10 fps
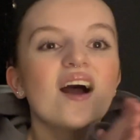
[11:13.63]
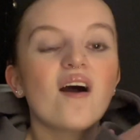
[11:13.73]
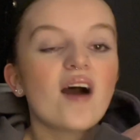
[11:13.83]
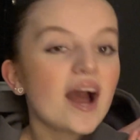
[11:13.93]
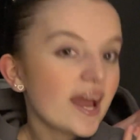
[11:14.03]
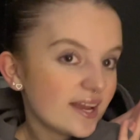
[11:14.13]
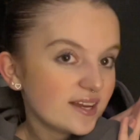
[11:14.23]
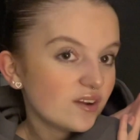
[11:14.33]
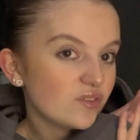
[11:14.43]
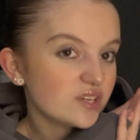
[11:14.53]
I
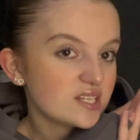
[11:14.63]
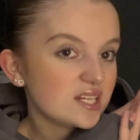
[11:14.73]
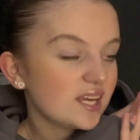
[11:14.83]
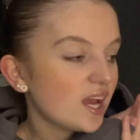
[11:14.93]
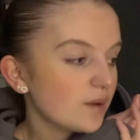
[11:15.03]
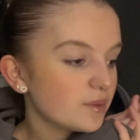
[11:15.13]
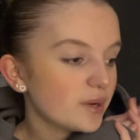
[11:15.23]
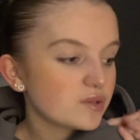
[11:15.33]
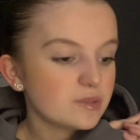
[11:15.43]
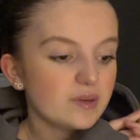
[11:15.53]
obviously, yeah, I'm
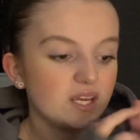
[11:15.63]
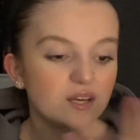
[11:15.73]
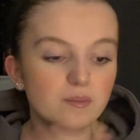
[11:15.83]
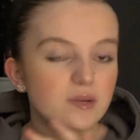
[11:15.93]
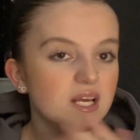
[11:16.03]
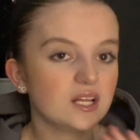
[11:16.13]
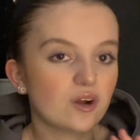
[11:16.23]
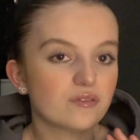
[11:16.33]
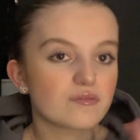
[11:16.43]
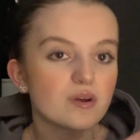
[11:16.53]
about to be completely
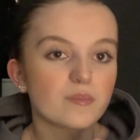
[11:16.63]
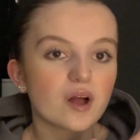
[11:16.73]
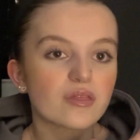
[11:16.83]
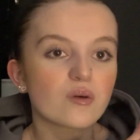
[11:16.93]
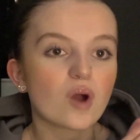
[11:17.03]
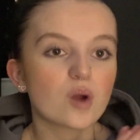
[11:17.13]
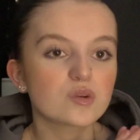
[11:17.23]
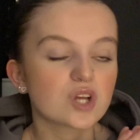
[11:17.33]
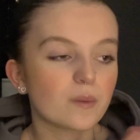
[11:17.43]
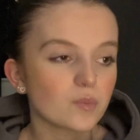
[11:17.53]
off of them, but I thought I
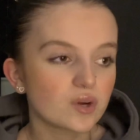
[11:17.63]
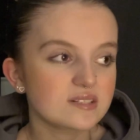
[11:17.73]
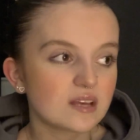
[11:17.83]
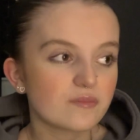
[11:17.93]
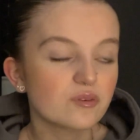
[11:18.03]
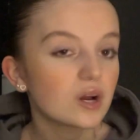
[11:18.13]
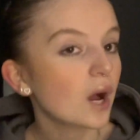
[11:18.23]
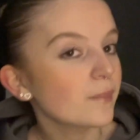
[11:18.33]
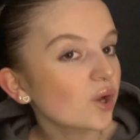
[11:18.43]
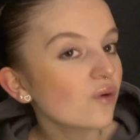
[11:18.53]
would go more in depth on
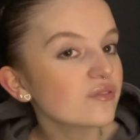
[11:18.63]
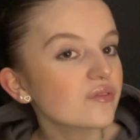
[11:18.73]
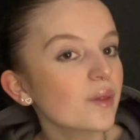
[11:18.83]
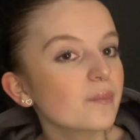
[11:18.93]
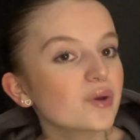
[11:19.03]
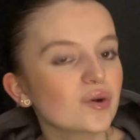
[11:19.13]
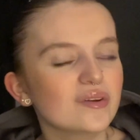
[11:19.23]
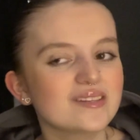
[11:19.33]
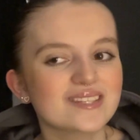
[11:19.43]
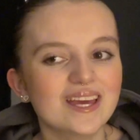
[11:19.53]
coming off of them
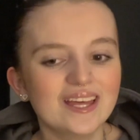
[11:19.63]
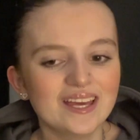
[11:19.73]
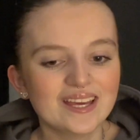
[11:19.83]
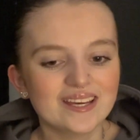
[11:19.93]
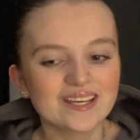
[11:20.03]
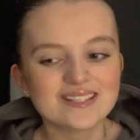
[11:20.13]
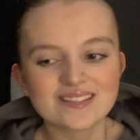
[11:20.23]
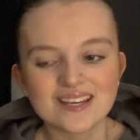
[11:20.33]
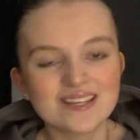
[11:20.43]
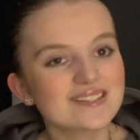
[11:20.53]
because it
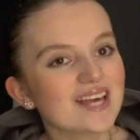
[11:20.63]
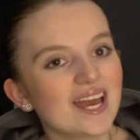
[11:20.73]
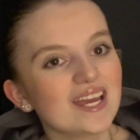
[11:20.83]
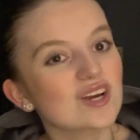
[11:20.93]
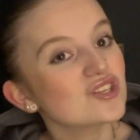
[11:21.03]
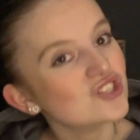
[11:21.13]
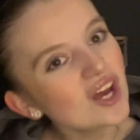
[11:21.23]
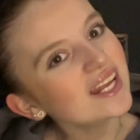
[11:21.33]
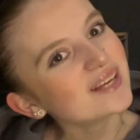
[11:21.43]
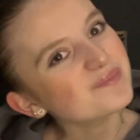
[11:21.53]
is a
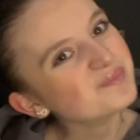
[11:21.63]
journey.